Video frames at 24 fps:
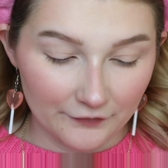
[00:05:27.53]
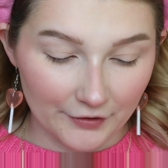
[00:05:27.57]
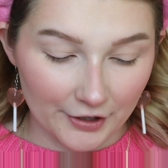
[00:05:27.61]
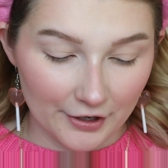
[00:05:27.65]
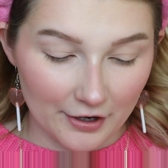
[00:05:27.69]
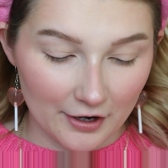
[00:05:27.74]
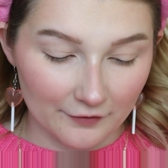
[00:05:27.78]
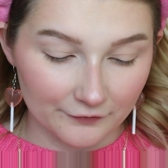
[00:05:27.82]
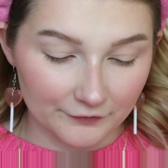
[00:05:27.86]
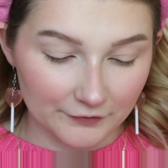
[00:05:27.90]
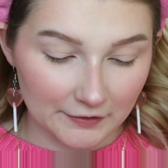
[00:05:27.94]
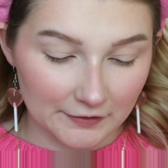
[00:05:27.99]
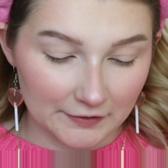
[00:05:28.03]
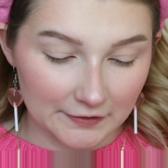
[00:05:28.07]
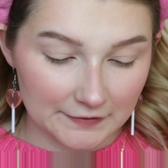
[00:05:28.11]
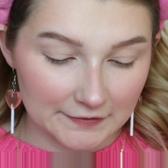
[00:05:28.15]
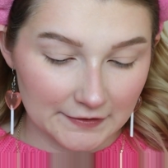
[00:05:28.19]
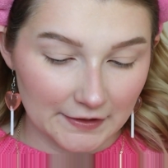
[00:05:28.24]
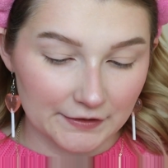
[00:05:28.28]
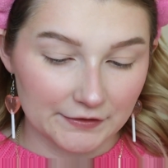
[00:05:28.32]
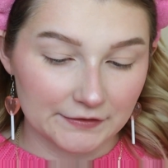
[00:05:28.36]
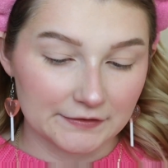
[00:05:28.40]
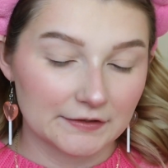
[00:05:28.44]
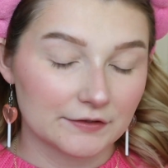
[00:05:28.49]
very often
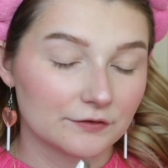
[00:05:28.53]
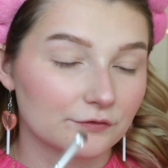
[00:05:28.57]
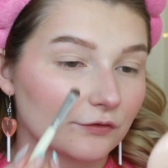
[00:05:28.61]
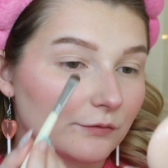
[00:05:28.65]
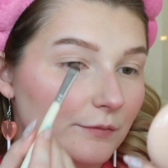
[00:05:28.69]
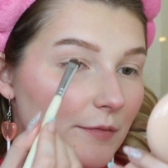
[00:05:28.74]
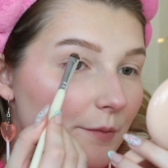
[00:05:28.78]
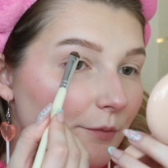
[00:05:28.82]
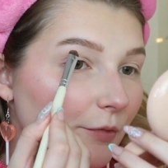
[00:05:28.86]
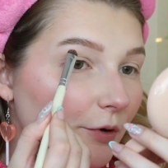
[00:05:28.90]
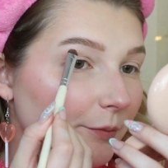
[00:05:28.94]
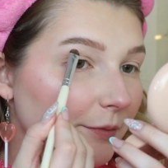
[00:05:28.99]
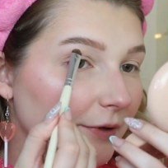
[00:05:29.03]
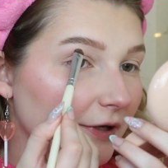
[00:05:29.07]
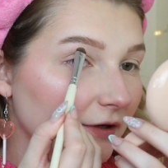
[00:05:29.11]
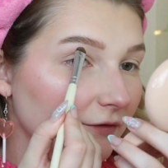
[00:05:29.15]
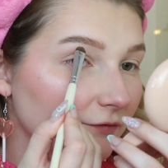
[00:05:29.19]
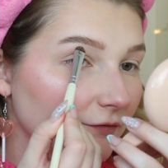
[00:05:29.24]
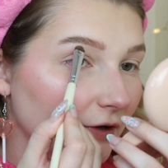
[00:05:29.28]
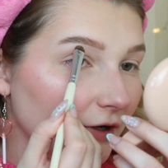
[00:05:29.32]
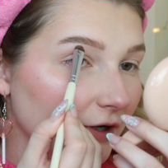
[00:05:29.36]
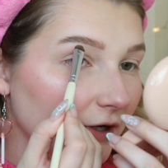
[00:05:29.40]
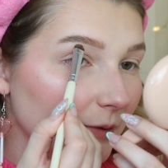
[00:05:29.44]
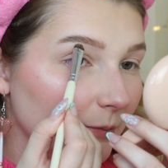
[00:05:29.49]
because I didn't remember
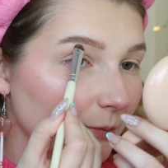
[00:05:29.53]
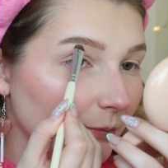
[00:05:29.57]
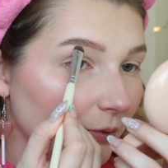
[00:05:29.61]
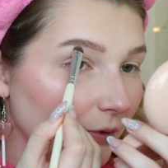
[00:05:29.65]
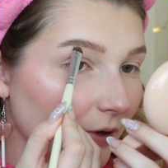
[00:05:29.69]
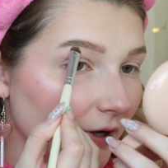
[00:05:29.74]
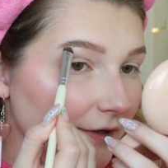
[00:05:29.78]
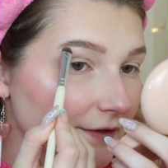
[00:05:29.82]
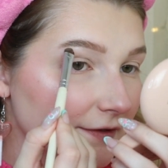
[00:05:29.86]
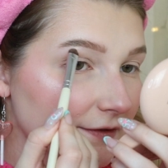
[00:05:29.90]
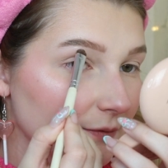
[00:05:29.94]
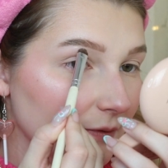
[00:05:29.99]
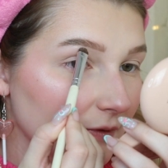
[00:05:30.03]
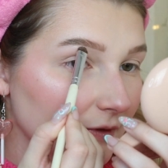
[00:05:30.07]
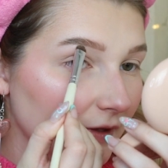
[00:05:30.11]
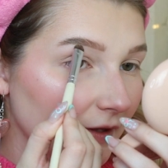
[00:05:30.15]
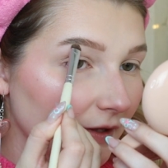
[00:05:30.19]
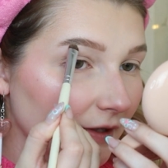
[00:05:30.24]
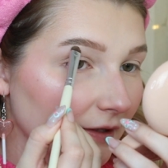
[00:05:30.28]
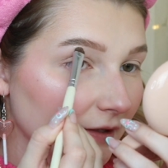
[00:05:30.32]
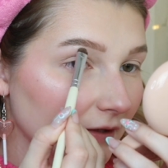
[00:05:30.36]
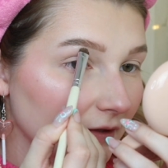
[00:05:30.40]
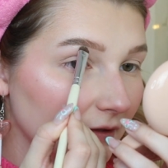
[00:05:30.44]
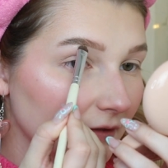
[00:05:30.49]
being very impressed with
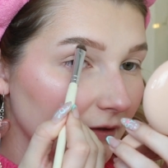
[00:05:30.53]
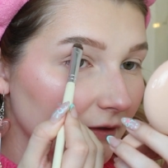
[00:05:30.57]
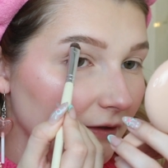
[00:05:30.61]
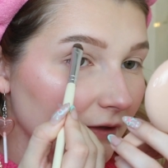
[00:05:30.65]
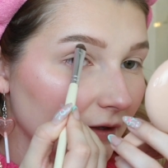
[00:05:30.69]
it.